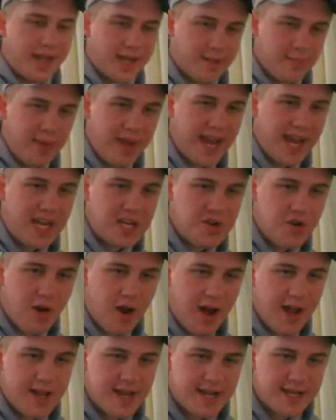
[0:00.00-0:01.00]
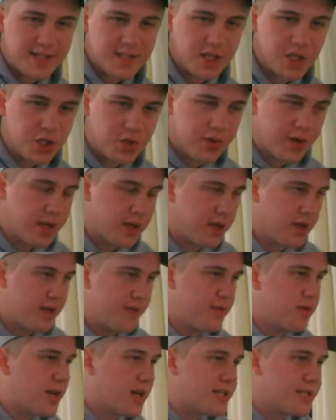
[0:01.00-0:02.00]
like pan your hi-hats, a trick,
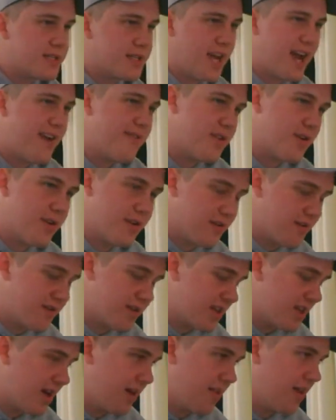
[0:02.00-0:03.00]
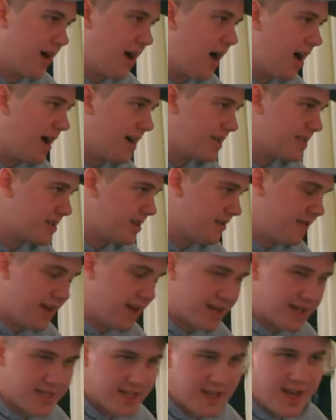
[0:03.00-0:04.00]
if you guys haven't heard of the Haas
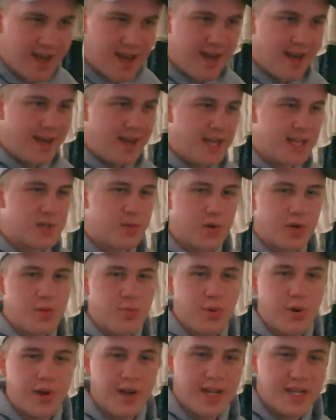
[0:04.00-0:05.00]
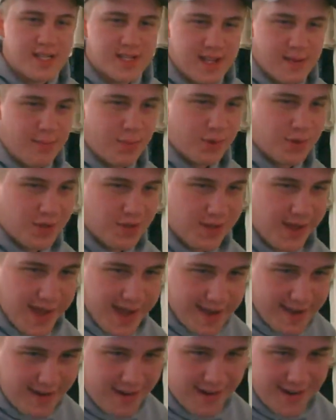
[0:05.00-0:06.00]
effect, it's where you put a simple
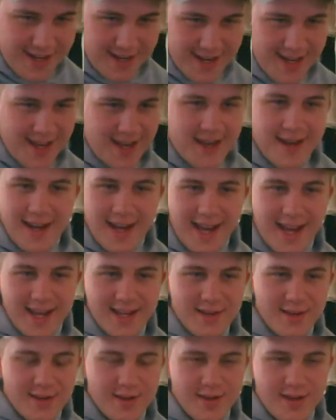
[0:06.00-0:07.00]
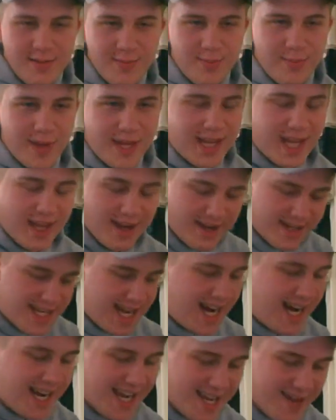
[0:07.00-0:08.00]
delay on it and make it
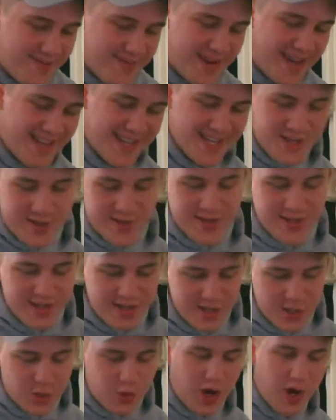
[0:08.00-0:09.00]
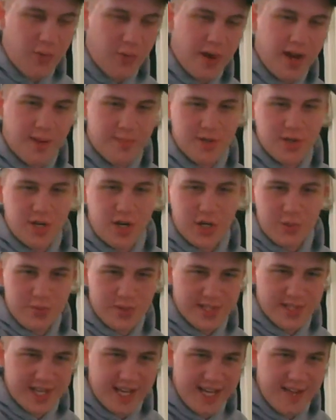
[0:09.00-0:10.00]
time, and then turn the dry wet up to
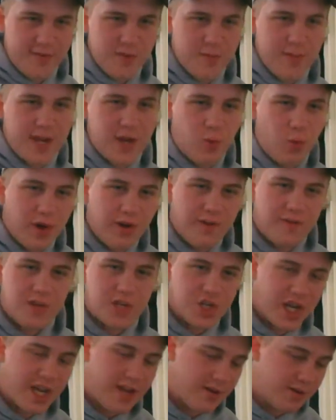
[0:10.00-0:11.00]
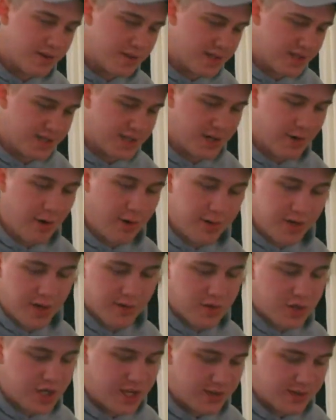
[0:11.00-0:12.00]
100%. If you make one of the channels 0 and the
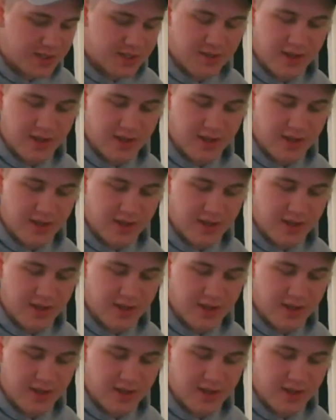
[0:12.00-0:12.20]
other channels